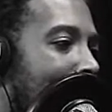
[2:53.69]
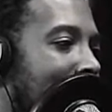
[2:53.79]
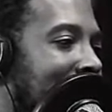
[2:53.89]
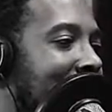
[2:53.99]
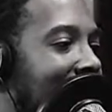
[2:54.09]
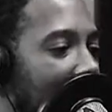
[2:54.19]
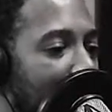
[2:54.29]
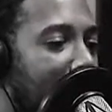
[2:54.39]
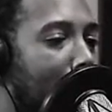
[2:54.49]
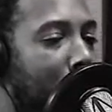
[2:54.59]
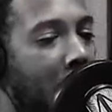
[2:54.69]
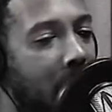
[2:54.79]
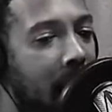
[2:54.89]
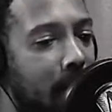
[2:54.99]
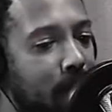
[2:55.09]
significant
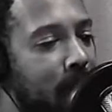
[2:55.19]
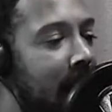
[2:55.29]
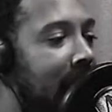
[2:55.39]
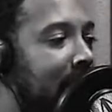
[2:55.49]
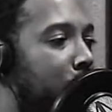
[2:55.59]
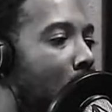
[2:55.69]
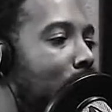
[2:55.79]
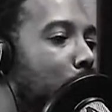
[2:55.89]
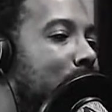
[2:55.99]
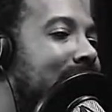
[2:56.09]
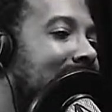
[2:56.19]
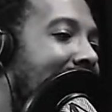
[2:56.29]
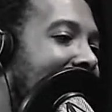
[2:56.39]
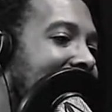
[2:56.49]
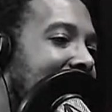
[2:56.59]
part in trying to
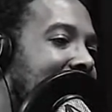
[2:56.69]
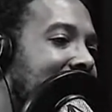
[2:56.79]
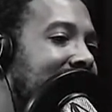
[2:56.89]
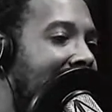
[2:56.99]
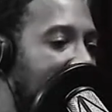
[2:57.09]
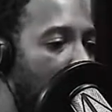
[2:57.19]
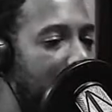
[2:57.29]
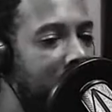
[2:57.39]
change the trajectory